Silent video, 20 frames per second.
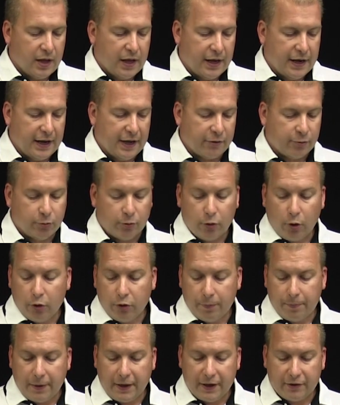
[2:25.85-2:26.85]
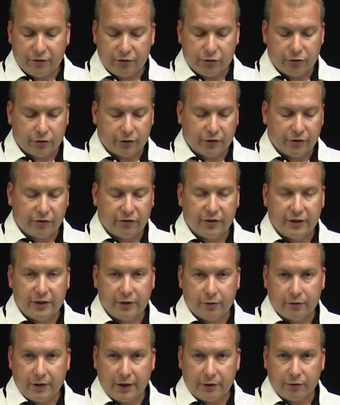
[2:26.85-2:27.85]
And as with all the pans that you're going to see
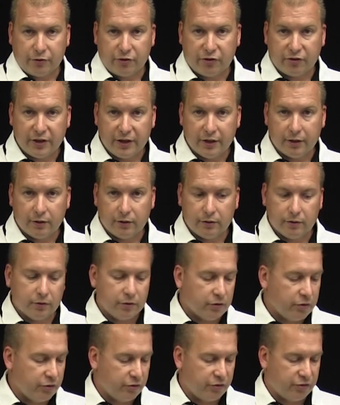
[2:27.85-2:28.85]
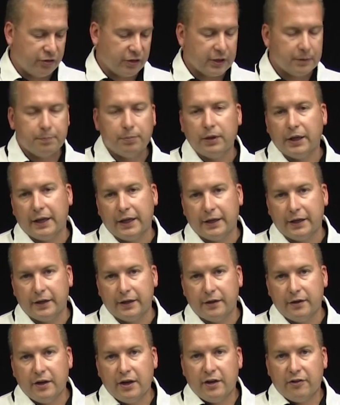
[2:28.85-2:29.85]
here that are steel, zinc
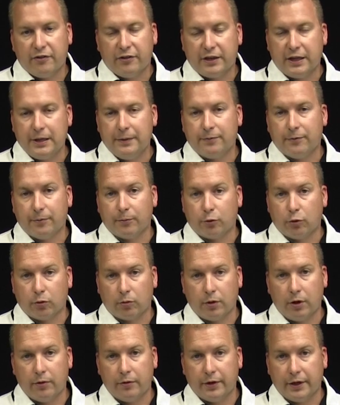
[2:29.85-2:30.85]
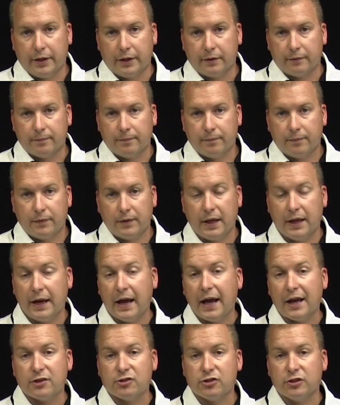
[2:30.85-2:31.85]
plated to keep from corroding. And
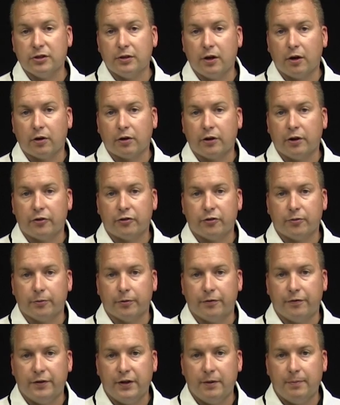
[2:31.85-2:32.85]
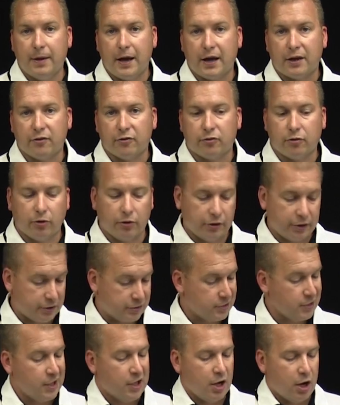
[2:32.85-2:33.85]
actually, our customer feedback has told
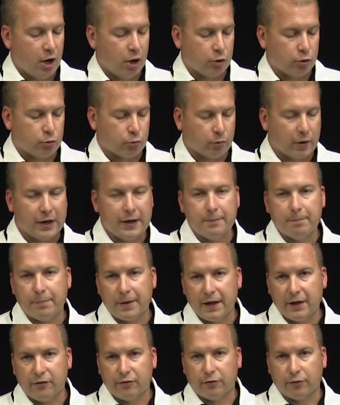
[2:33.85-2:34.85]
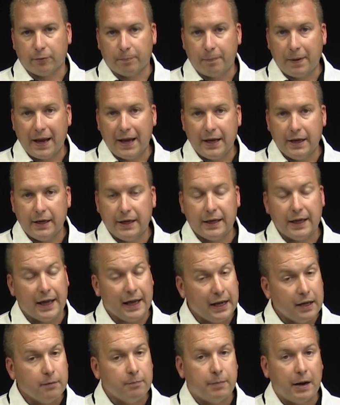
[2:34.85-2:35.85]
us a great base for painting
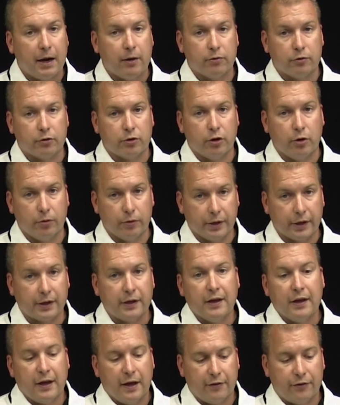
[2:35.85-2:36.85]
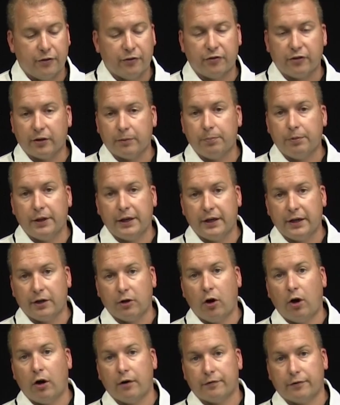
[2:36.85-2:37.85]
and powder coating that the zinc
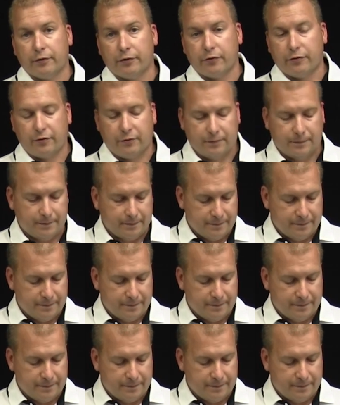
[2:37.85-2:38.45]
plating offers.